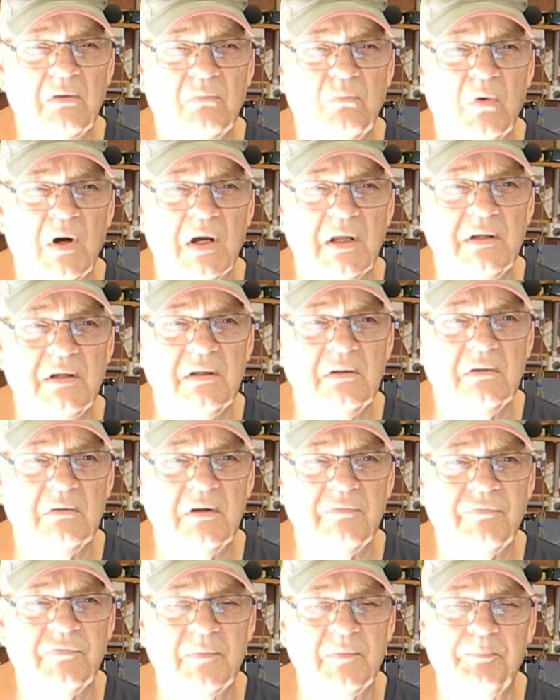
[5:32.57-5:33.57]
wonder
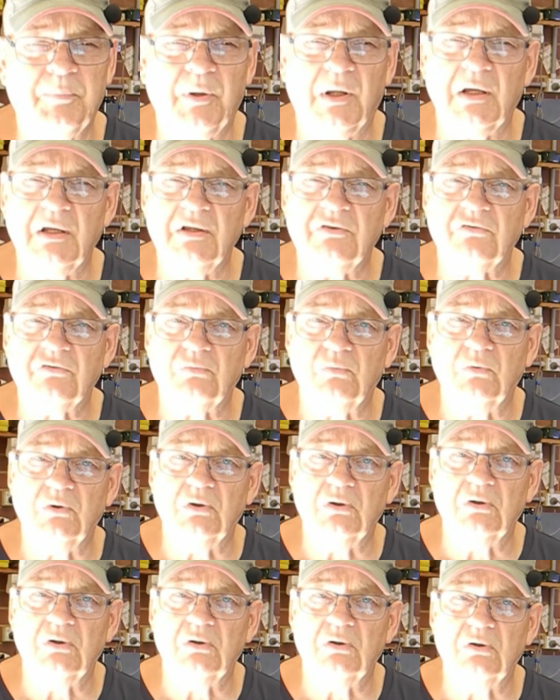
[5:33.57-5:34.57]
if the plates
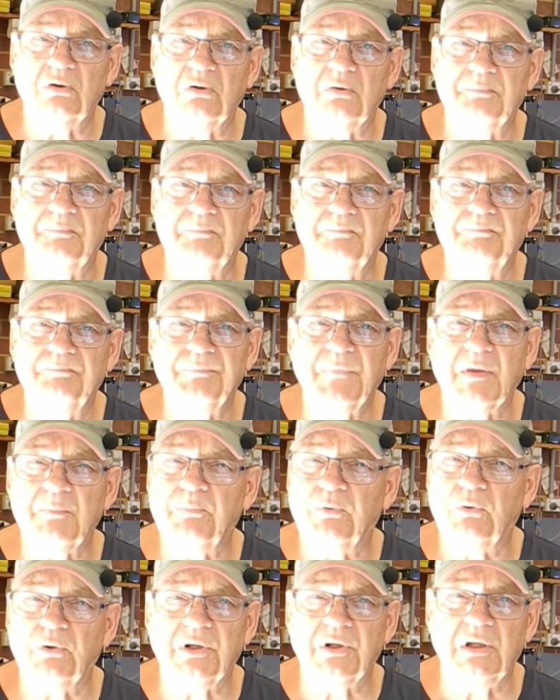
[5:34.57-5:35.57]
were
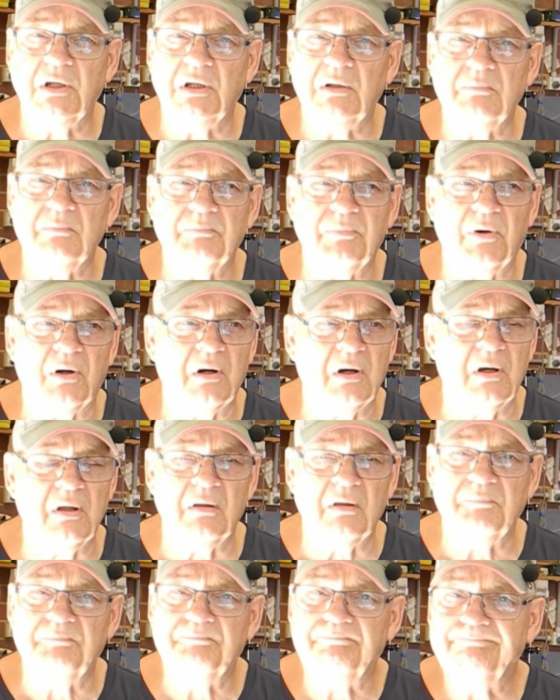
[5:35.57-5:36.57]
put in
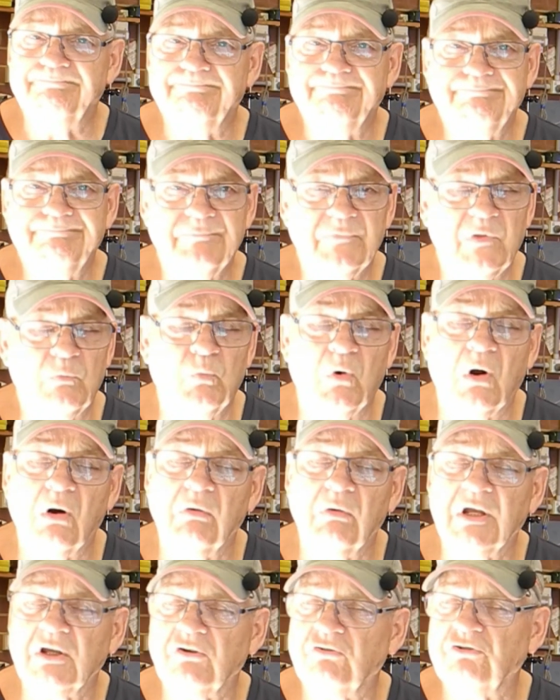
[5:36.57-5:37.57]
by
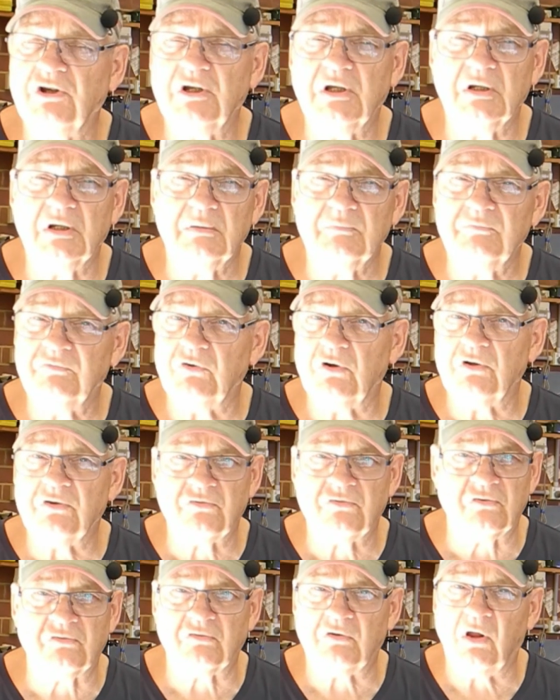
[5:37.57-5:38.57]
Warwickshire
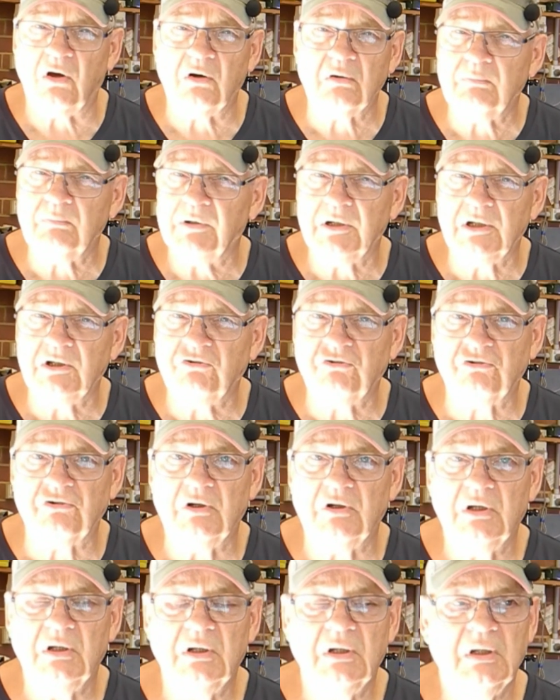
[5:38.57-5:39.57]
versus Longbridge,
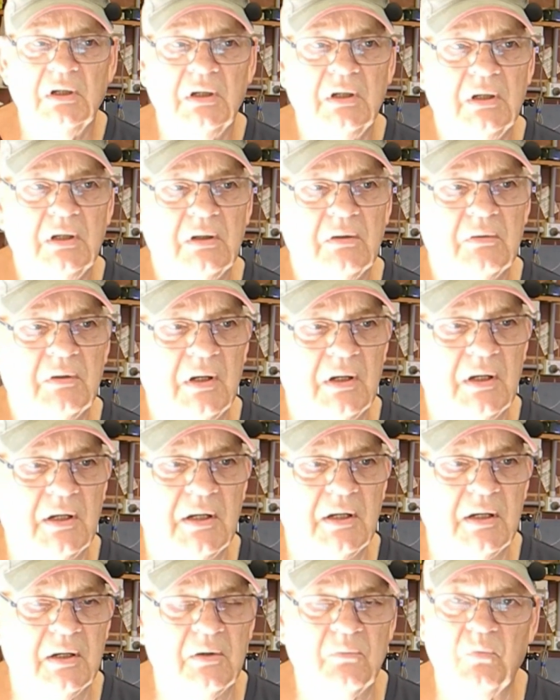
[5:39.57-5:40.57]

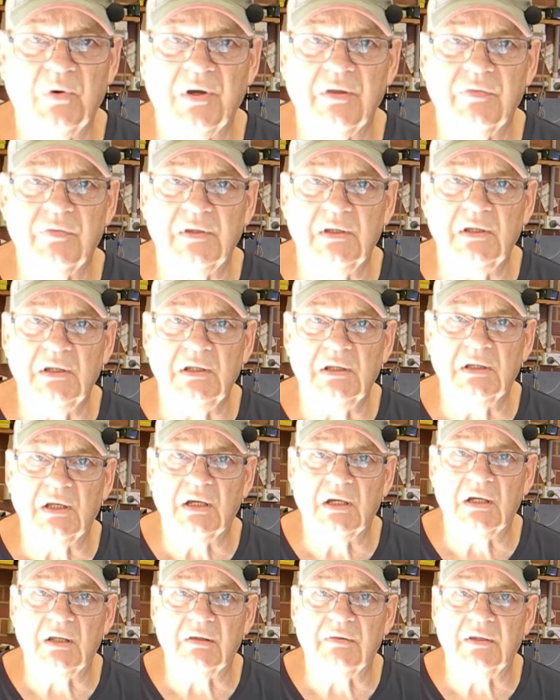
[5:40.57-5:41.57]
where the
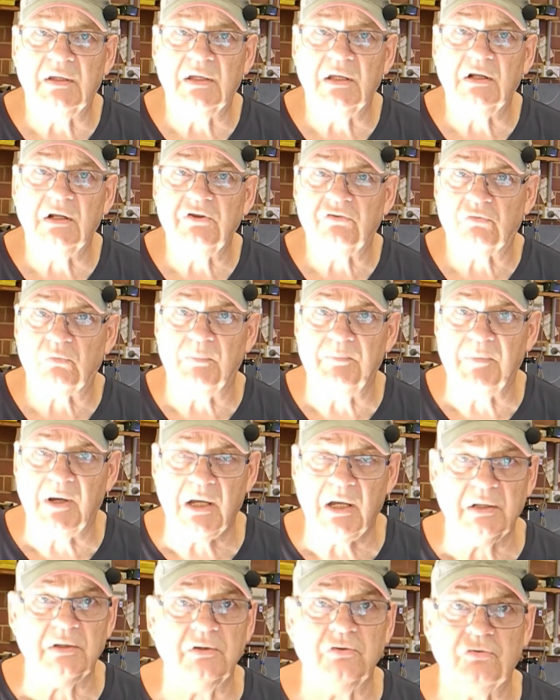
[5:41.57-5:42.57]
Healeys were
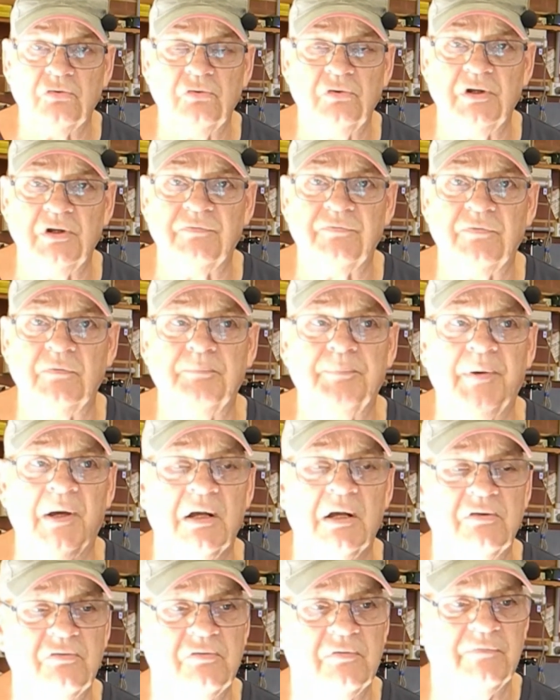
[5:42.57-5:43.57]
made in two different
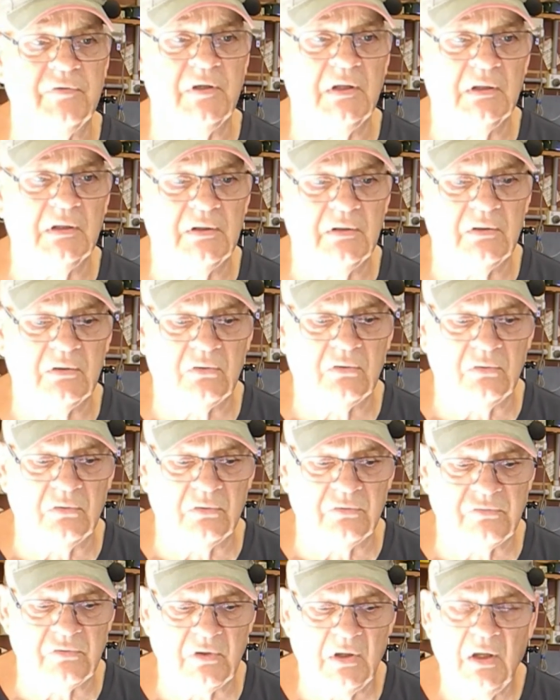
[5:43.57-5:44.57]
parts of England, of
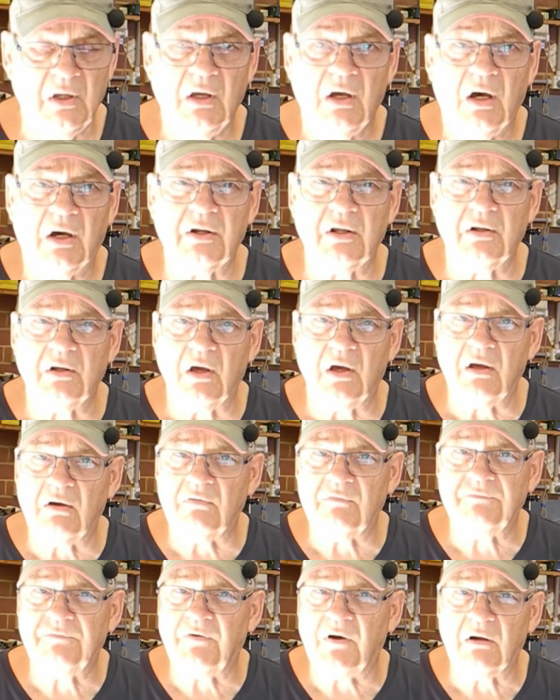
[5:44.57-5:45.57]
course. I don't know
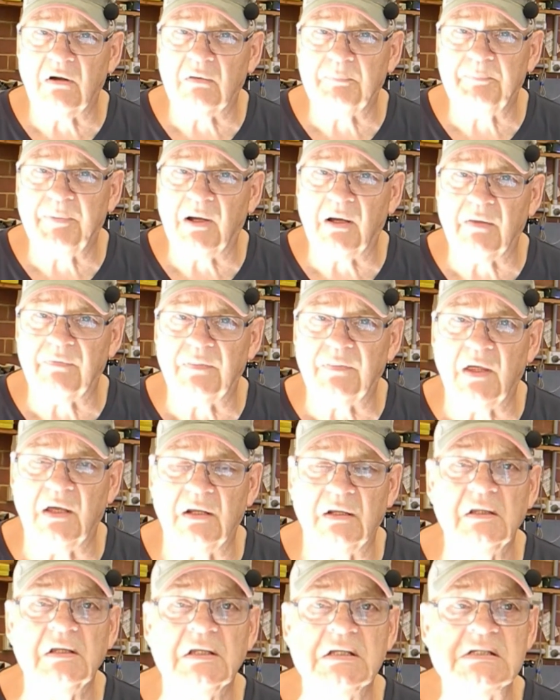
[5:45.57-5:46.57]
how far apart that
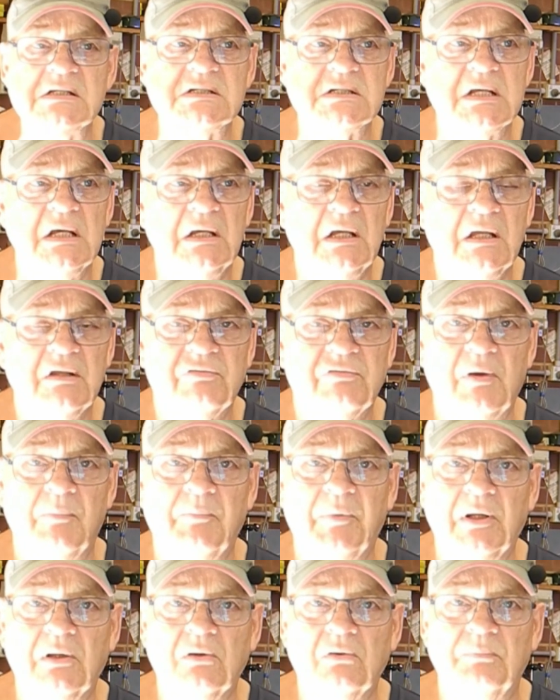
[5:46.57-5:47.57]
is.
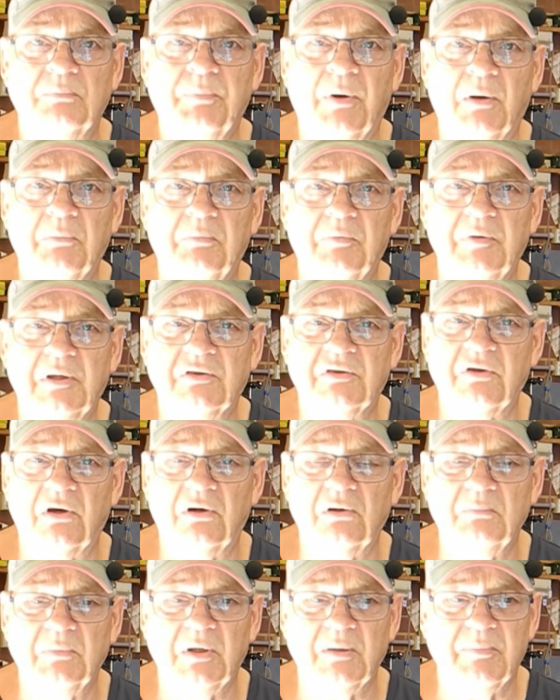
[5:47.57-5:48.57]
Somebody could probably
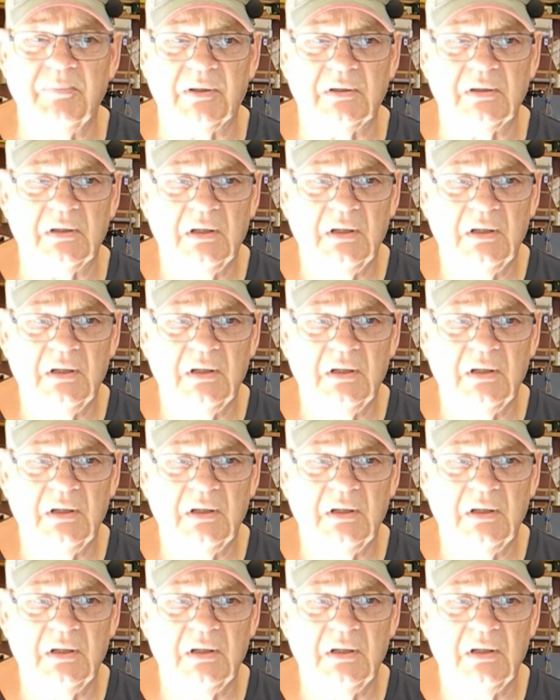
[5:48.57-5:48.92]
tell me, but